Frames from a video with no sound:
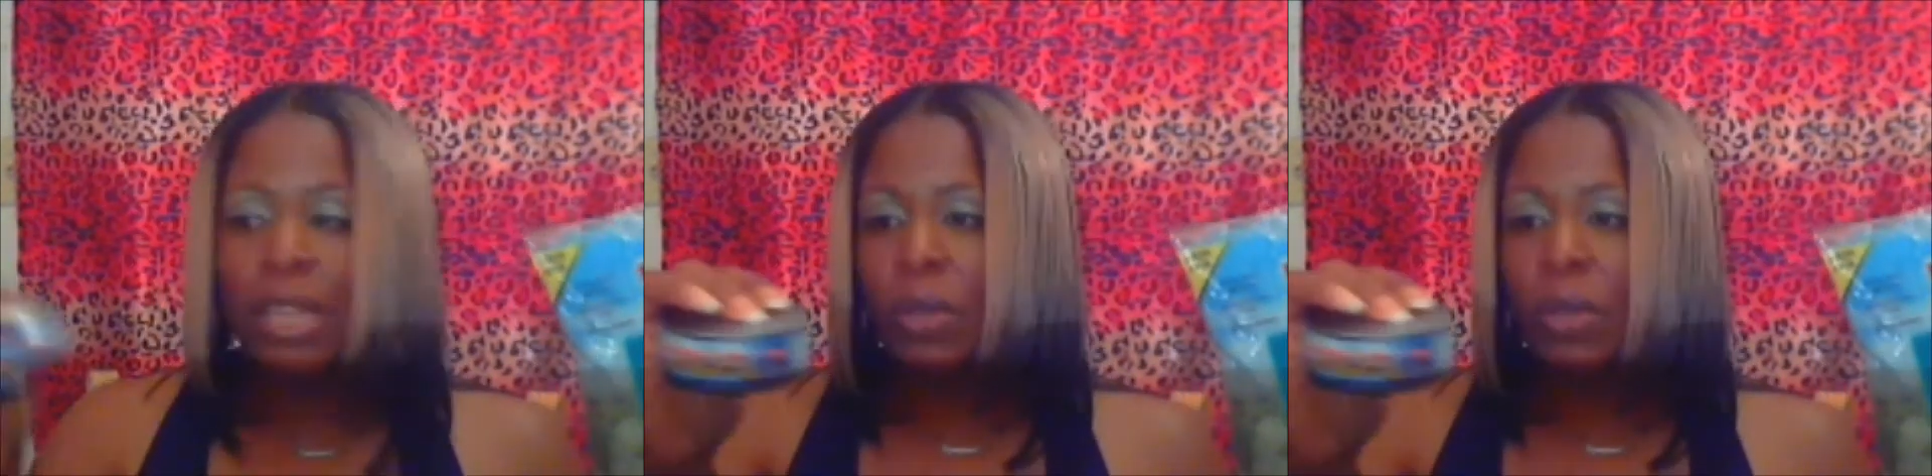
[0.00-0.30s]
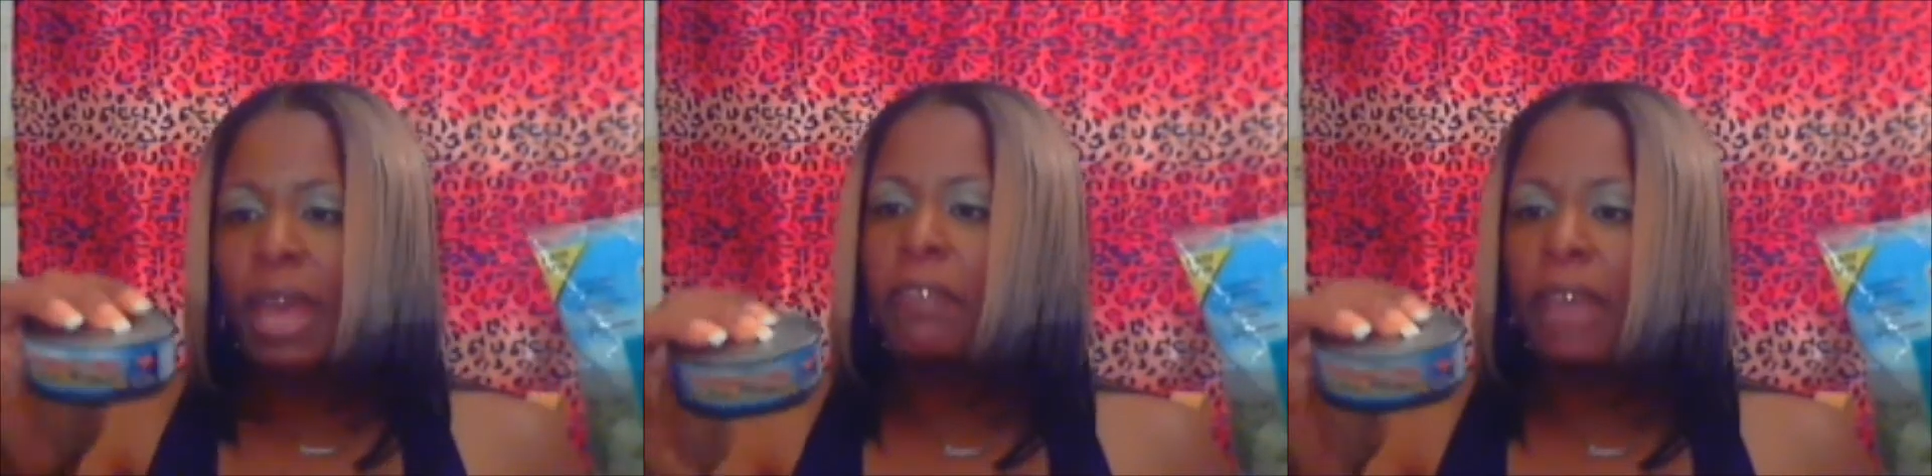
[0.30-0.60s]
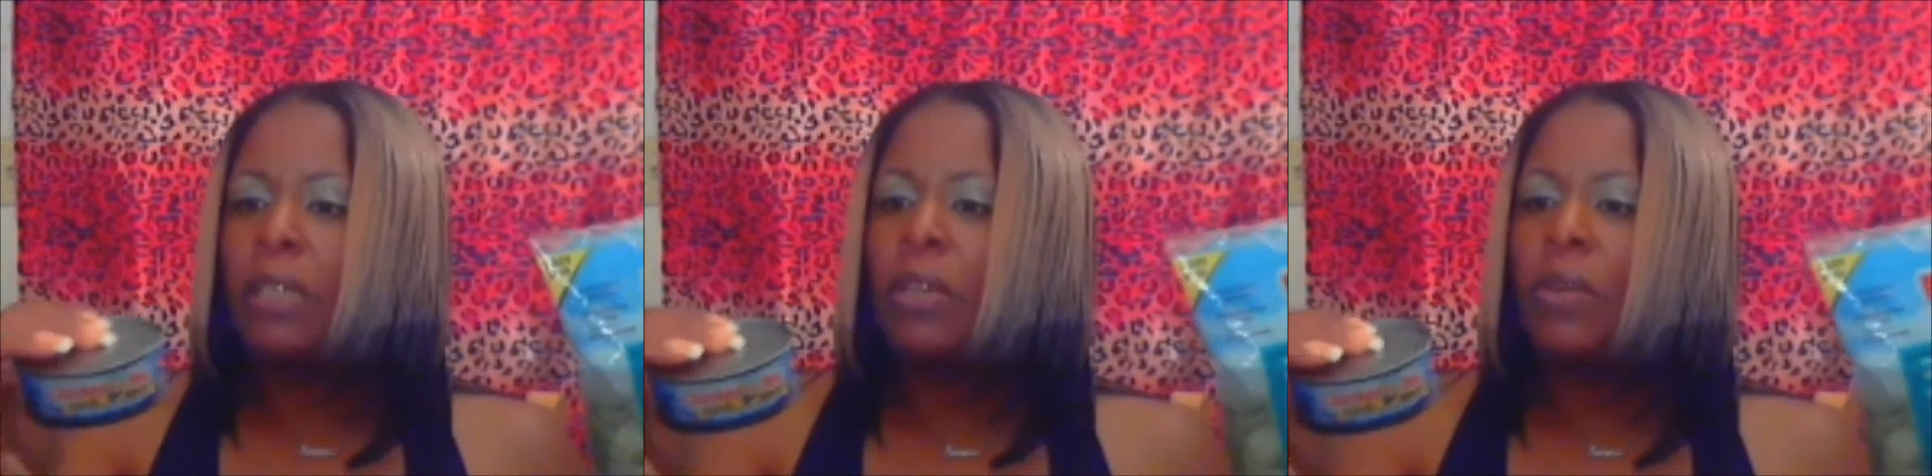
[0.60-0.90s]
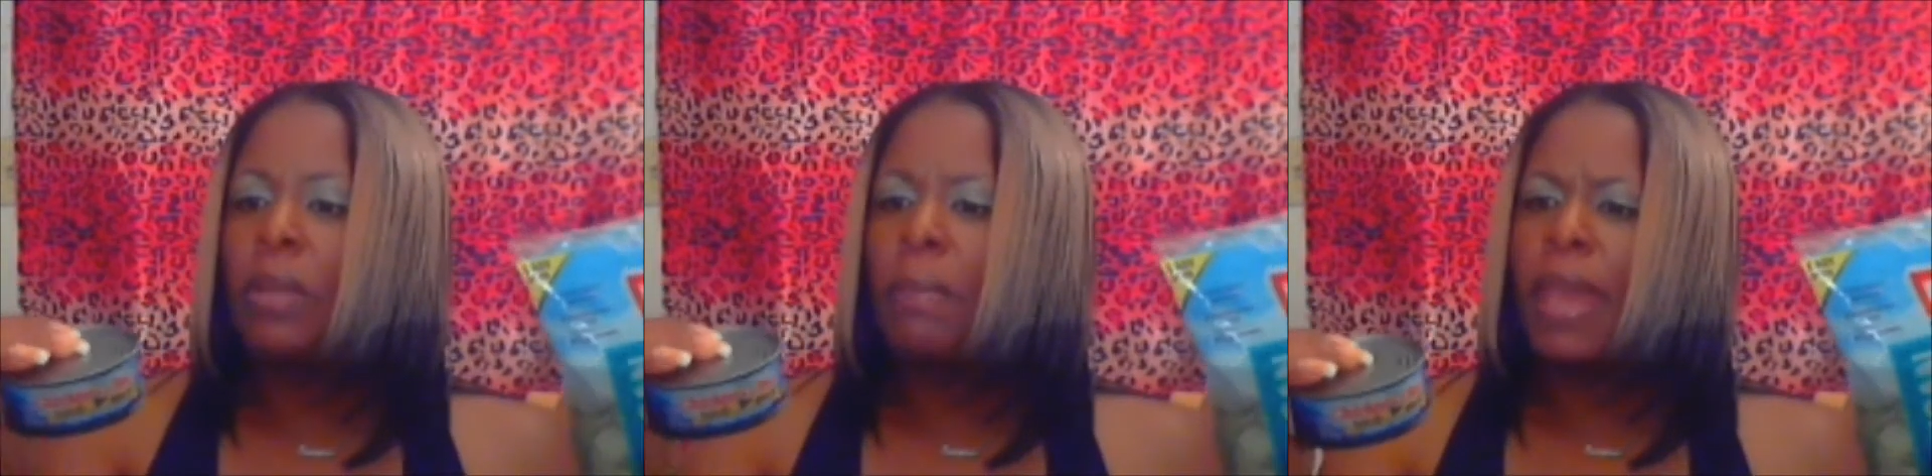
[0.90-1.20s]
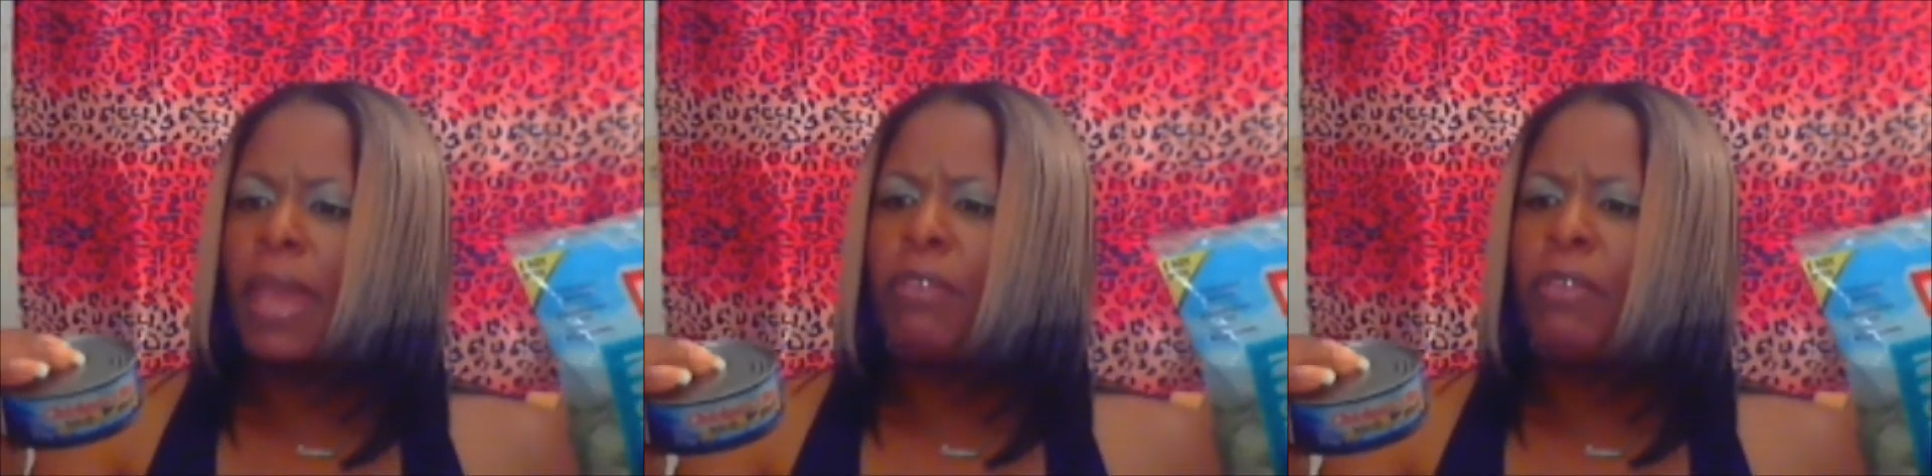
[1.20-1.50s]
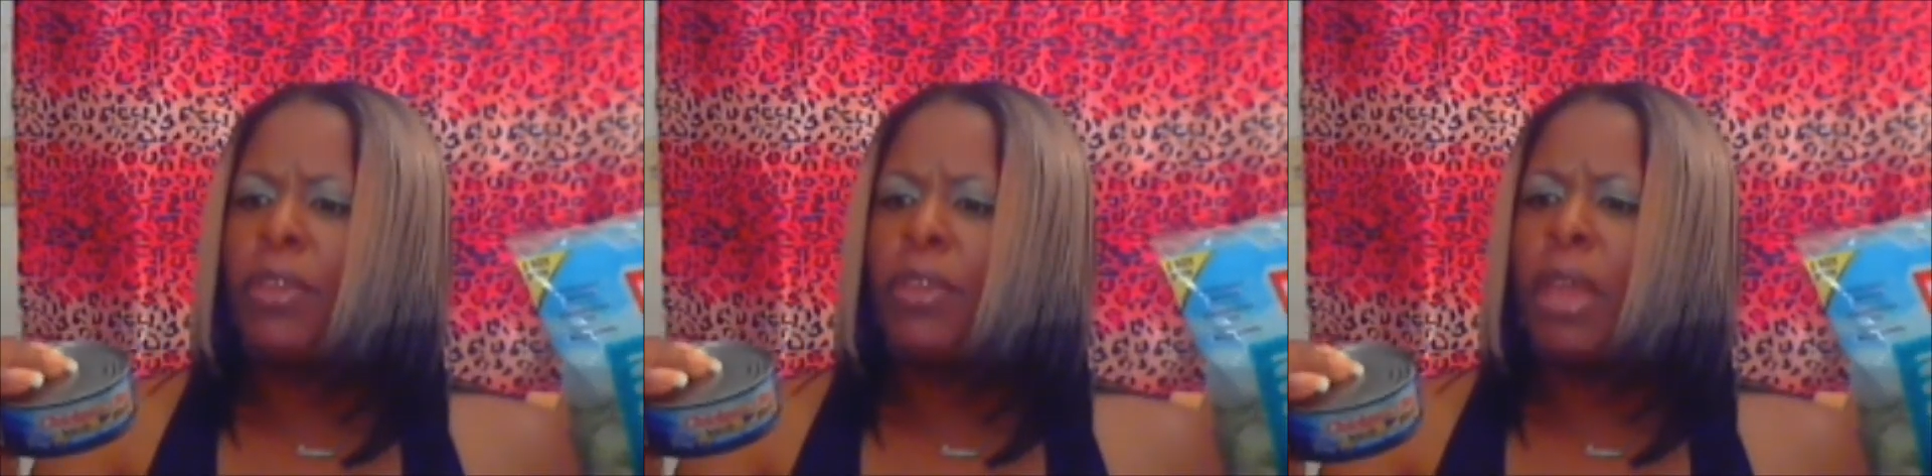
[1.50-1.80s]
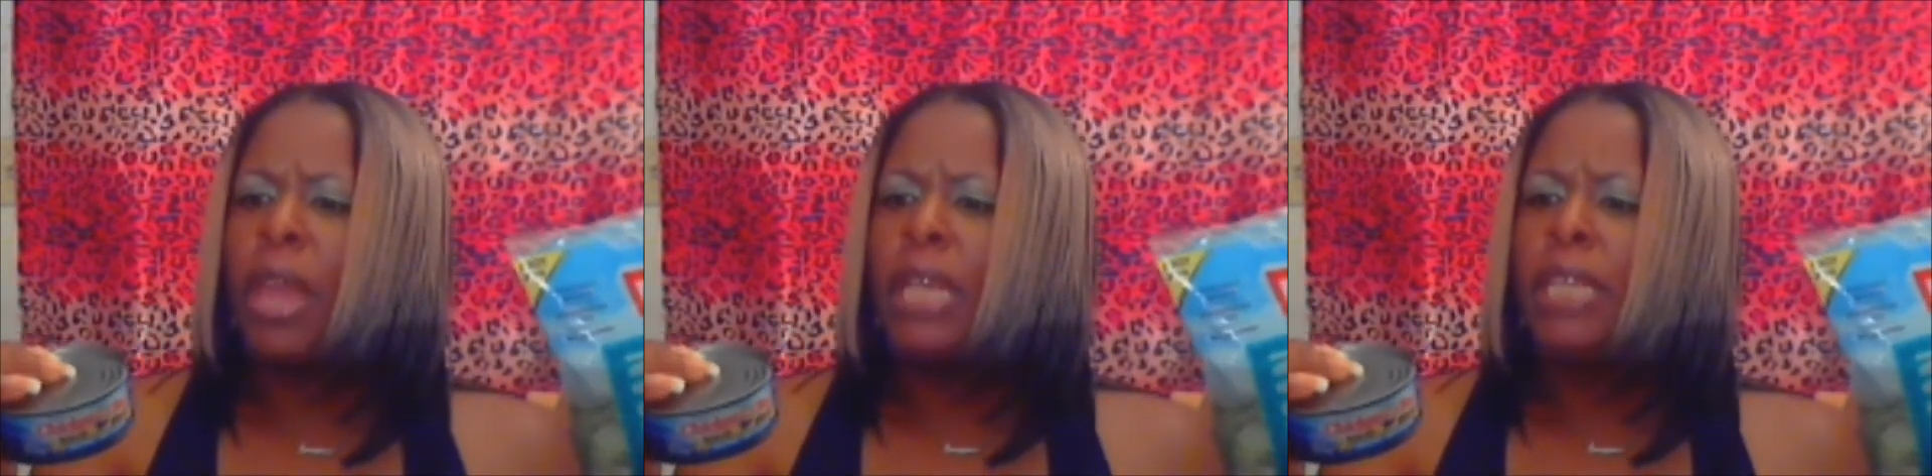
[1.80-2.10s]
So I have to look on the back of here
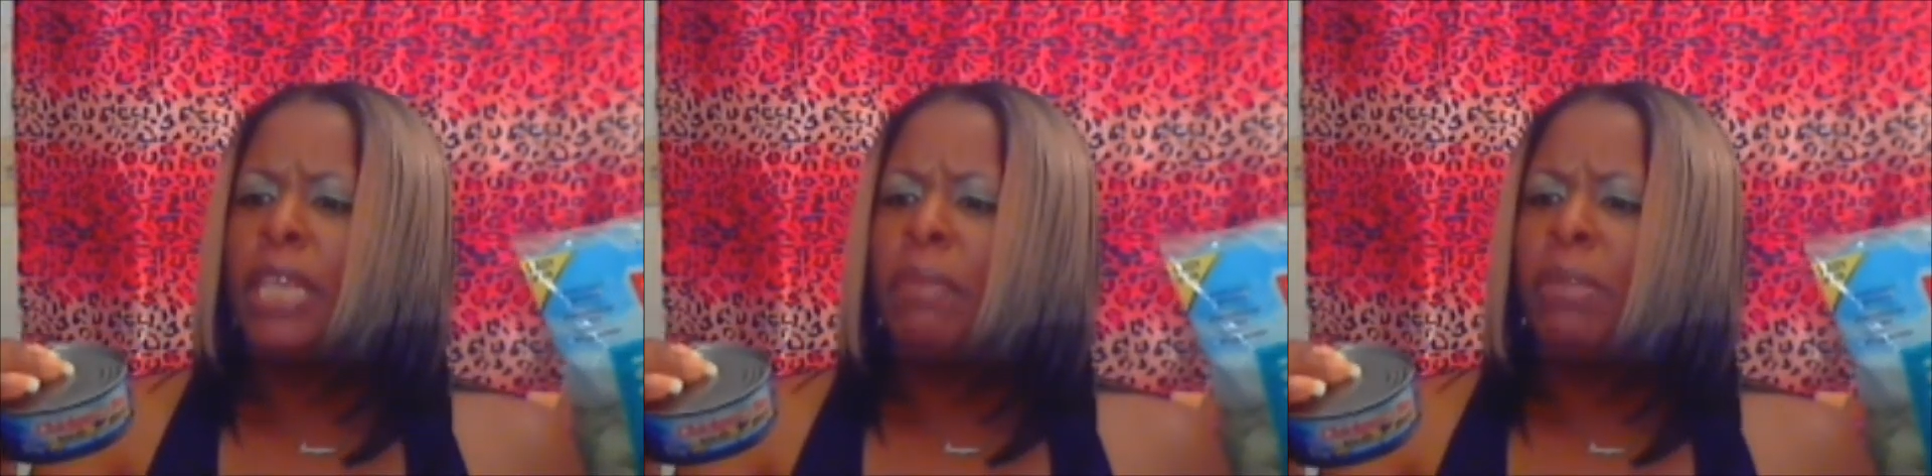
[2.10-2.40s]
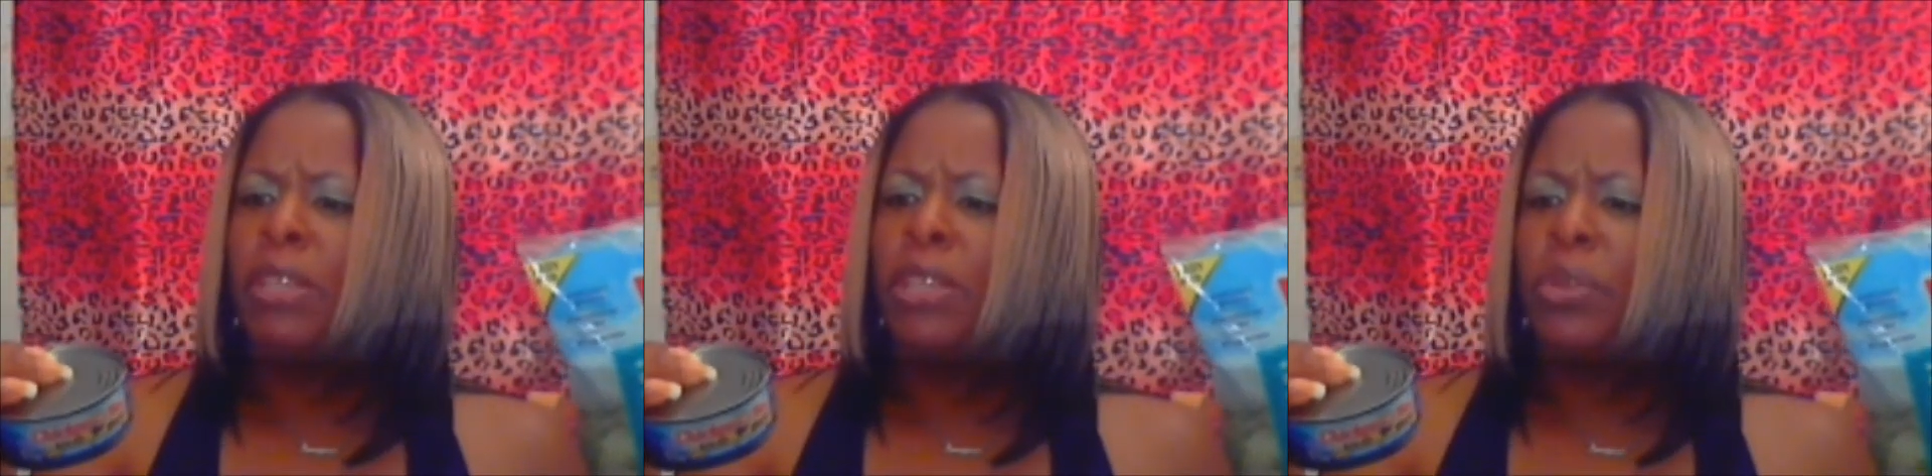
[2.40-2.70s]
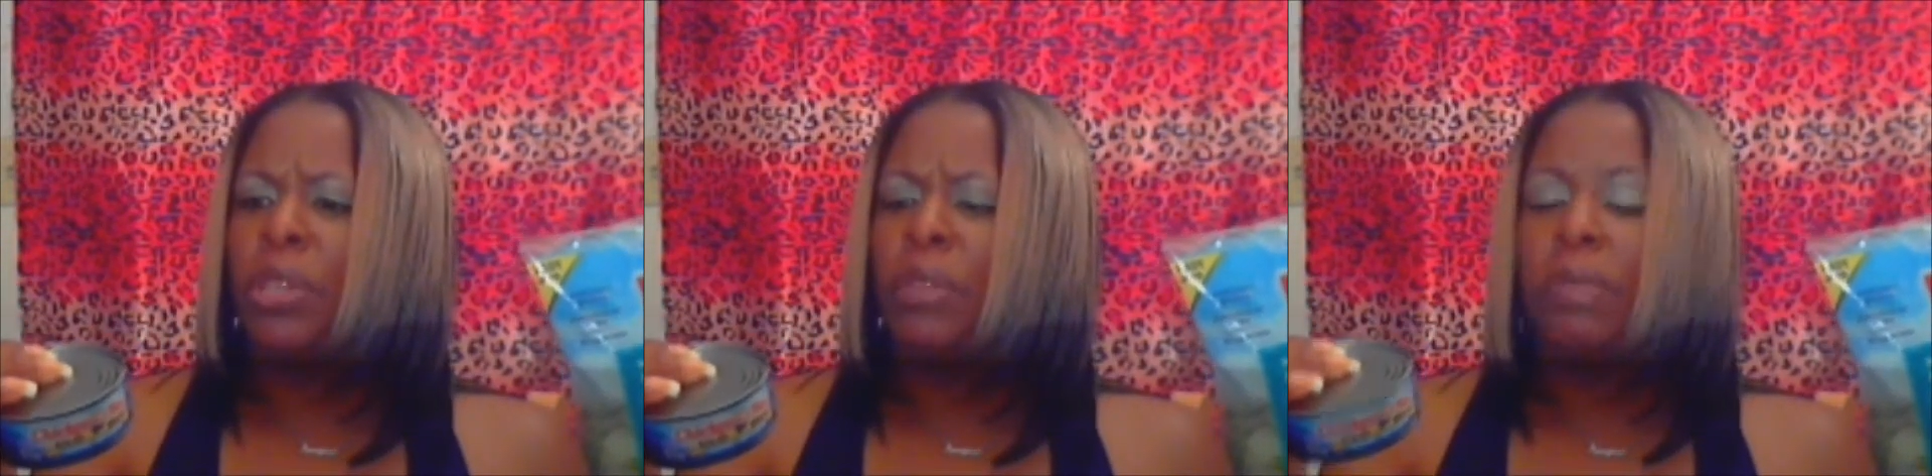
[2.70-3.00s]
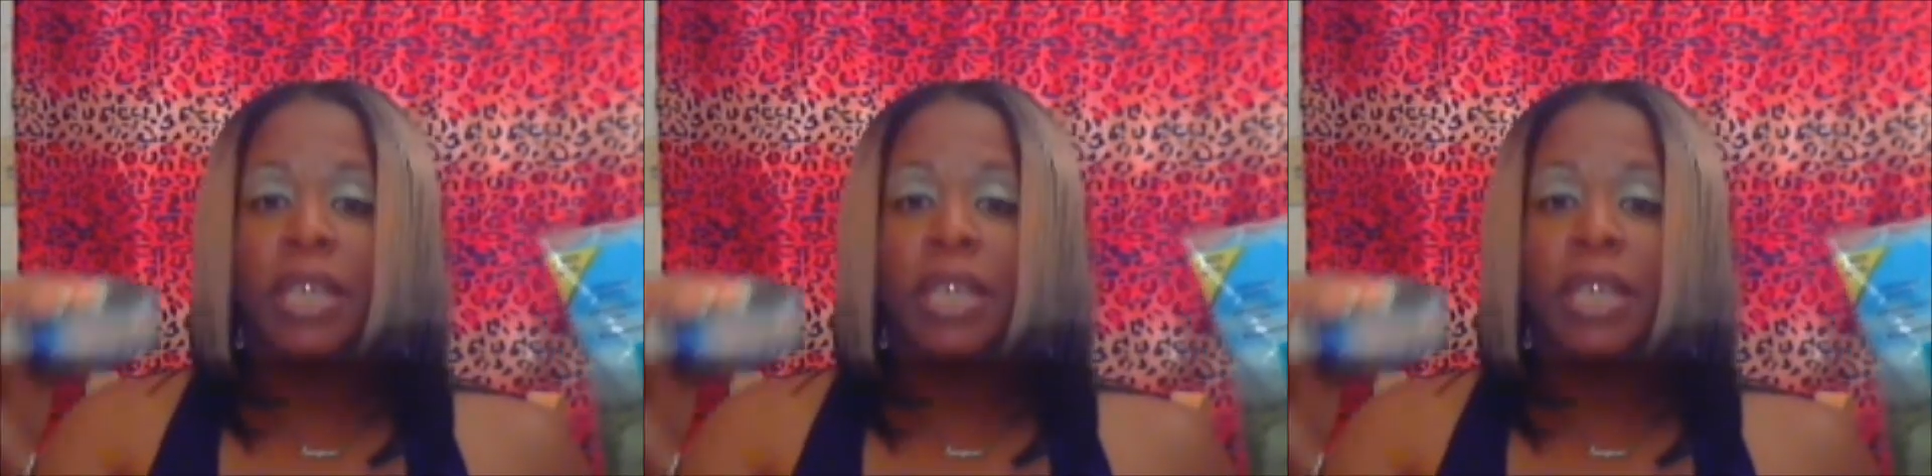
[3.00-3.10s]
and see how much sodium.